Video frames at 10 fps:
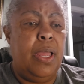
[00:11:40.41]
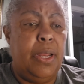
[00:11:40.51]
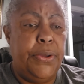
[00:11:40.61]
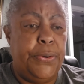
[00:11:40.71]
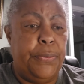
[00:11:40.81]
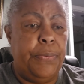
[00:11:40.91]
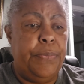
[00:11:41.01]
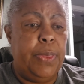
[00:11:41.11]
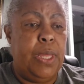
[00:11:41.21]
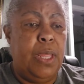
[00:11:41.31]
Anywho,
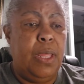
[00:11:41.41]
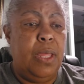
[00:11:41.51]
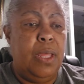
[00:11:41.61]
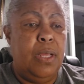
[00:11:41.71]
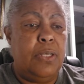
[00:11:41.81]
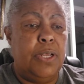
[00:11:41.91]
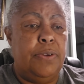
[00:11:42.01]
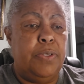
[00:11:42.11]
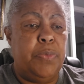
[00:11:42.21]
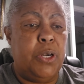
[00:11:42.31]
so
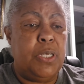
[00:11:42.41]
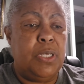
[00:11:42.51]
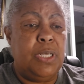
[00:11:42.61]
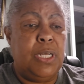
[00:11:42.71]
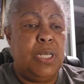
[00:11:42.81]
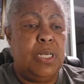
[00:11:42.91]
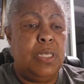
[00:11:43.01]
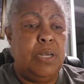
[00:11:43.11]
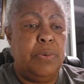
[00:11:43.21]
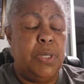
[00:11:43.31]
there was
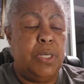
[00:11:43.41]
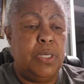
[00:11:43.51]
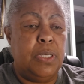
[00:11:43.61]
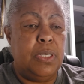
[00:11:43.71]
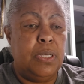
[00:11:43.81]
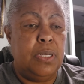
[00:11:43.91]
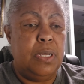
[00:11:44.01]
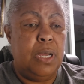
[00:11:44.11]
Marcelina, there was